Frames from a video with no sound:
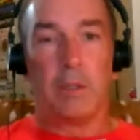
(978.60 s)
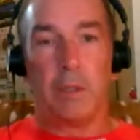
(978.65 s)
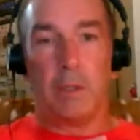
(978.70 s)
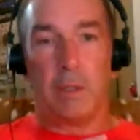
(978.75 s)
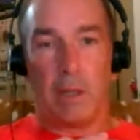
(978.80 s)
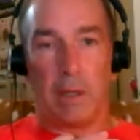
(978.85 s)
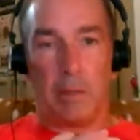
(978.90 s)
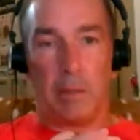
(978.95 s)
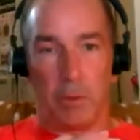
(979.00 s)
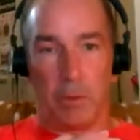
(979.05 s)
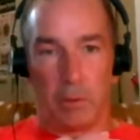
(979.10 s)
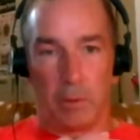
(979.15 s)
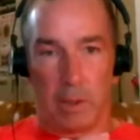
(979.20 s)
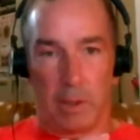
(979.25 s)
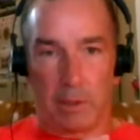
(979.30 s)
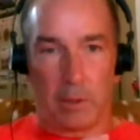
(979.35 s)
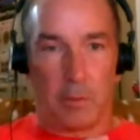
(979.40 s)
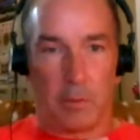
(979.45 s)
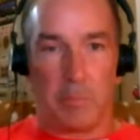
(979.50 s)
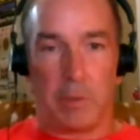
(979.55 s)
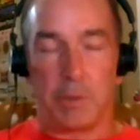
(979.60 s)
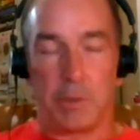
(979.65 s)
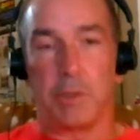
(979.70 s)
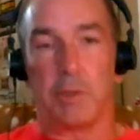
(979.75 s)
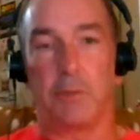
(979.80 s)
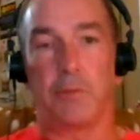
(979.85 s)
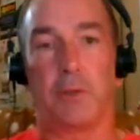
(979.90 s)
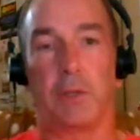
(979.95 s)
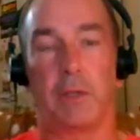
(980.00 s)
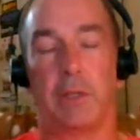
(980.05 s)
I call
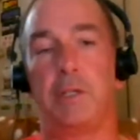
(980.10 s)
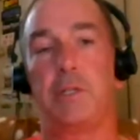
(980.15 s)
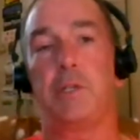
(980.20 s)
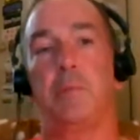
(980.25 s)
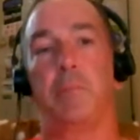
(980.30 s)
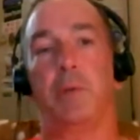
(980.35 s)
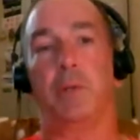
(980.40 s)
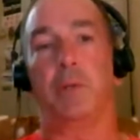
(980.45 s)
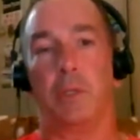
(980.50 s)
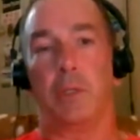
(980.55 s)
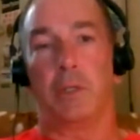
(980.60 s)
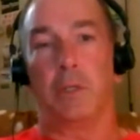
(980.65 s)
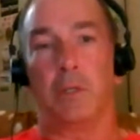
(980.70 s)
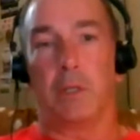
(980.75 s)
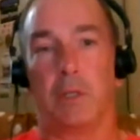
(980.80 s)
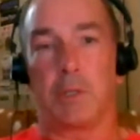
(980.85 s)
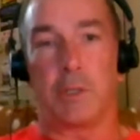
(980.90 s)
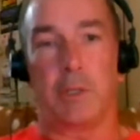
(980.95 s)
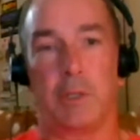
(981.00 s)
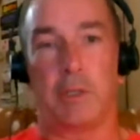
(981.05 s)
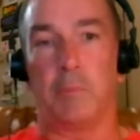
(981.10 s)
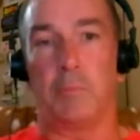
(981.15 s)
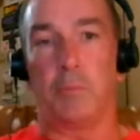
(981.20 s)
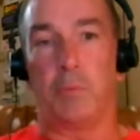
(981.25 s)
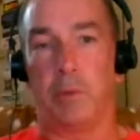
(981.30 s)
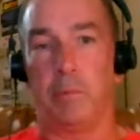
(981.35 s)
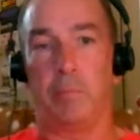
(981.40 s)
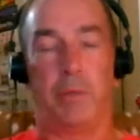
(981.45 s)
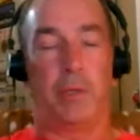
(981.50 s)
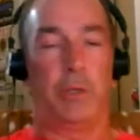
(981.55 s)
myself a lazy bow hunter. I set up
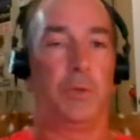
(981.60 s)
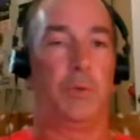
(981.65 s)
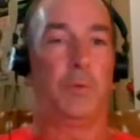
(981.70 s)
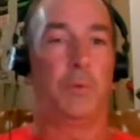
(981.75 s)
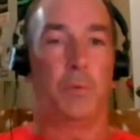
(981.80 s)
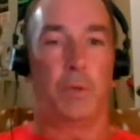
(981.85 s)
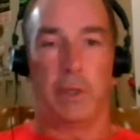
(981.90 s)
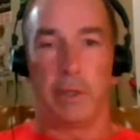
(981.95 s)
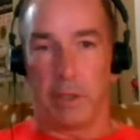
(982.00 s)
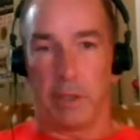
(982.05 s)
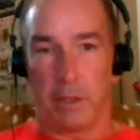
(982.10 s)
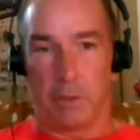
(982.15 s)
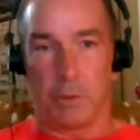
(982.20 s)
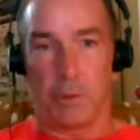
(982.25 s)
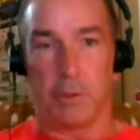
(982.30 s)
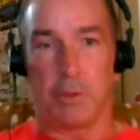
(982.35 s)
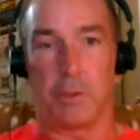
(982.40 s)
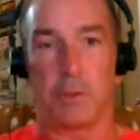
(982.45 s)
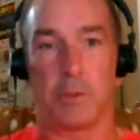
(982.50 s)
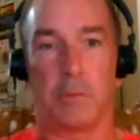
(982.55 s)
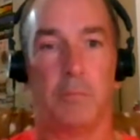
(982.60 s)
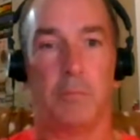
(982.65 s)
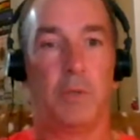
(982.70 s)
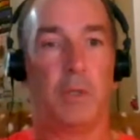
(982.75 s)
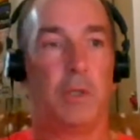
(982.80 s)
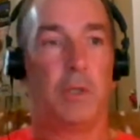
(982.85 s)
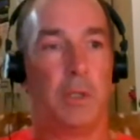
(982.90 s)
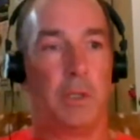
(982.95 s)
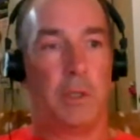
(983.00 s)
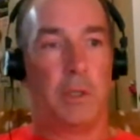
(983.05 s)
one bow, one arrow system,
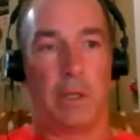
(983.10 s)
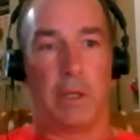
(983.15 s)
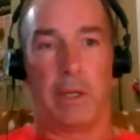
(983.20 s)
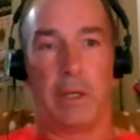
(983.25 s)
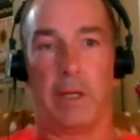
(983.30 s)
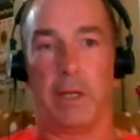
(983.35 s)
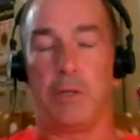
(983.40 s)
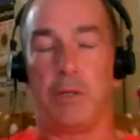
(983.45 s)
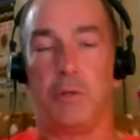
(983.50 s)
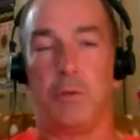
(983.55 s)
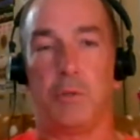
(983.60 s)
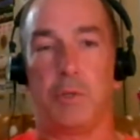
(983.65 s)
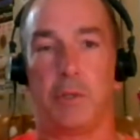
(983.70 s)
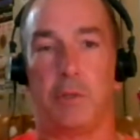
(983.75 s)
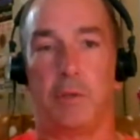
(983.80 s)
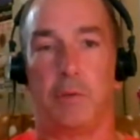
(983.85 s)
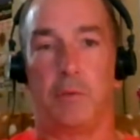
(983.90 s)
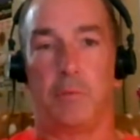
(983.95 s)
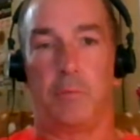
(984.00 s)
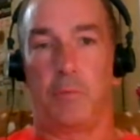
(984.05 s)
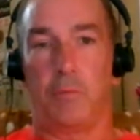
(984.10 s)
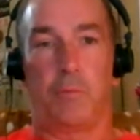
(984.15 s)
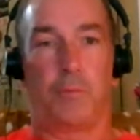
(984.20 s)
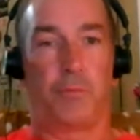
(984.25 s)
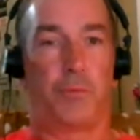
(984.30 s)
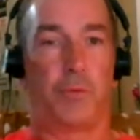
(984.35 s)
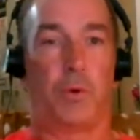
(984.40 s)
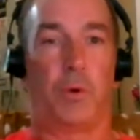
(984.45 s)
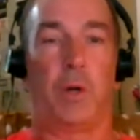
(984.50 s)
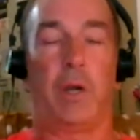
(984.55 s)
and I use it
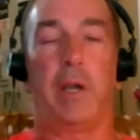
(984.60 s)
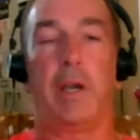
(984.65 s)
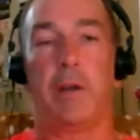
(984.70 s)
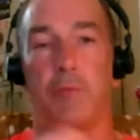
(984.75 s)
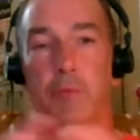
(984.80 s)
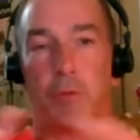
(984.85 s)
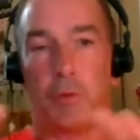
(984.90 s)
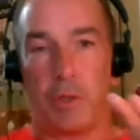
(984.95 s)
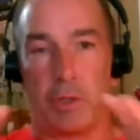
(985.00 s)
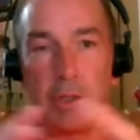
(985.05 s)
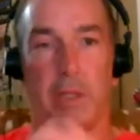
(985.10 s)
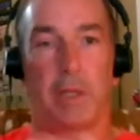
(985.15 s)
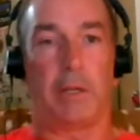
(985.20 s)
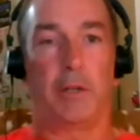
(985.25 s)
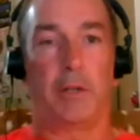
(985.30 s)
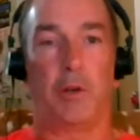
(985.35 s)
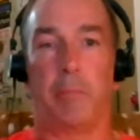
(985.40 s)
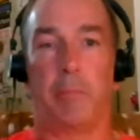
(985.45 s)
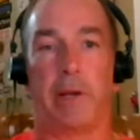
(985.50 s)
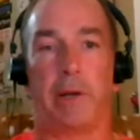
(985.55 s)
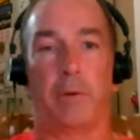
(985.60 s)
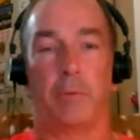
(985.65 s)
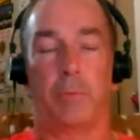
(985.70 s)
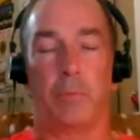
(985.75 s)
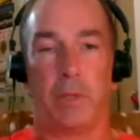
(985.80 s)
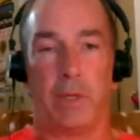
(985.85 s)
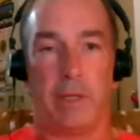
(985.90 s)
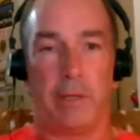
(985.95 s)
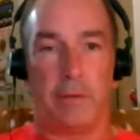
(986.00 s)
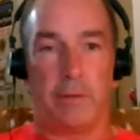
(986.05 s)
for everything, no matter
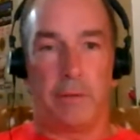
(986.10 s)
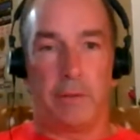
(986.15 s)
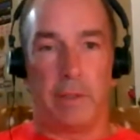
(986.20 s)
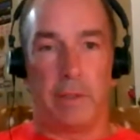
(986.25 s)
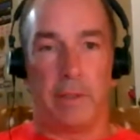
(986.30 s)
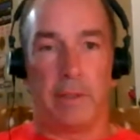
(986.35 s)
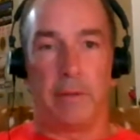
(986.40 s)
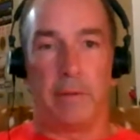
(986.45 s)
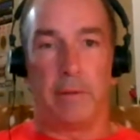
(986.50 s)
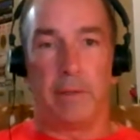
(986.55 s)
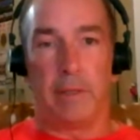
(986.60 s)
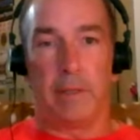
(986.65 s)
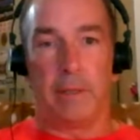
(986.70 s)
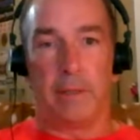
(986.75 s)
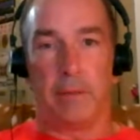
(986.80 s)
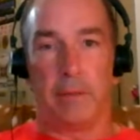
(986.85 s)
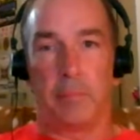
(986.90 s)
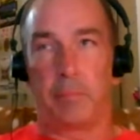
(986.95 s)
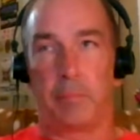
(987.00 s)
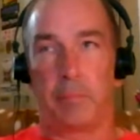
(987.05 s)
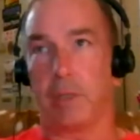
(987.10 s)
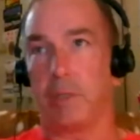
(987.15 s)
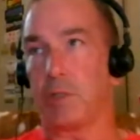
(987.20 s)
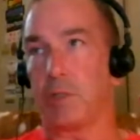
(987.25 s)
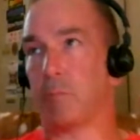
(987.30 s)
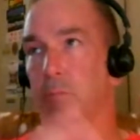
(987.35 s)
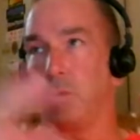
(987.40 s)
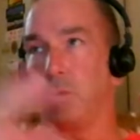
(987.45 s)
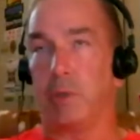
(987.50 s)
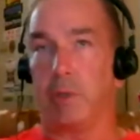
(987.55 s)
what. And case
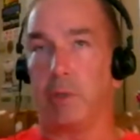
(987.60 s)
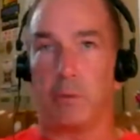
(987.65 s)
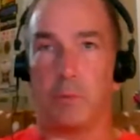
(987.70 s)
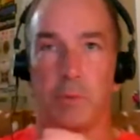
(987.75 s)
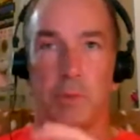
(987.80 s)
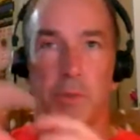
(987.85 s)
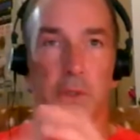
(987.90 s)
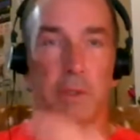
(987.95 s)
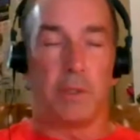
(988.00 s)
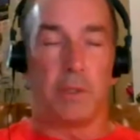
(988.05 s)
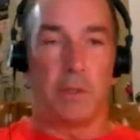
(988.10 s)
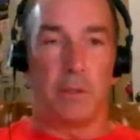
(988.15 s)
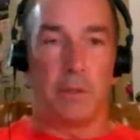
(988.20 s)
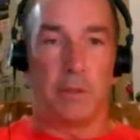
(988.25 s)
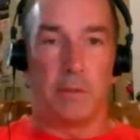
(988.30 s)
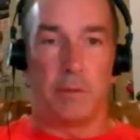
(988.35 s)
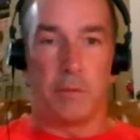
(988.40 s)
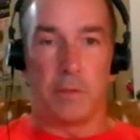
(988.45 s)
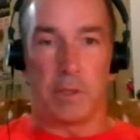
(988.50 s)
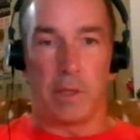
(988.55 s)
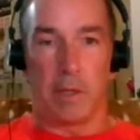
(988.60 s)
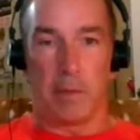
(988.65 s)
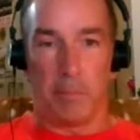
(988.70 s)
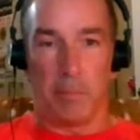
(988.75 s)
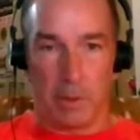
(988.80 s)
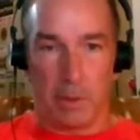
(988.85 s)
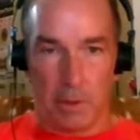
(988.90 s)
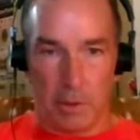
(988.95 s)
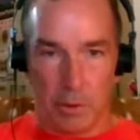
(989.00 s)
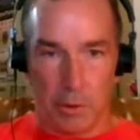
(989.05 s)
in point, I was in
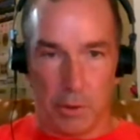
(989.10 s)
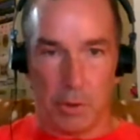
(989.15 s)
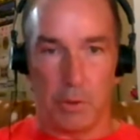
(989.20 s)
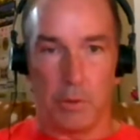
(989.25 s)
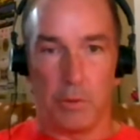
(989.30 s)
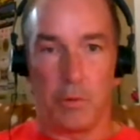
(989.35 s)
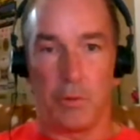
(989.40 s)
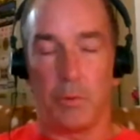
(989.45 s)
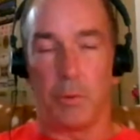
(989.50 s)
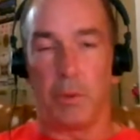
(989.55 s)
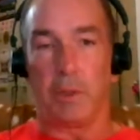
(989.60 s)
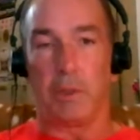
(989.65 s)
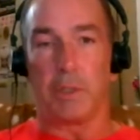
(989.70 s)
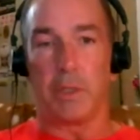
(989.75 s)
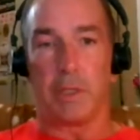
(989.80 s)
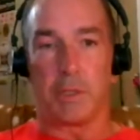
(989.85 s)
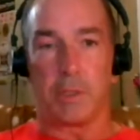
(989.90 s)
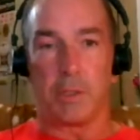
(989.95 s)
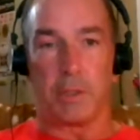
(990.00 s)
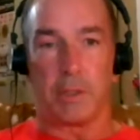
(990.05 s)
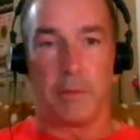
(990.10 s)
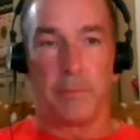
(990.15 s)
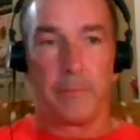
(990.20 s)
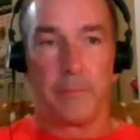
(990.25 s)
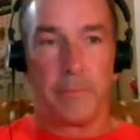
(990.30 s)
Zambia in June doing testing,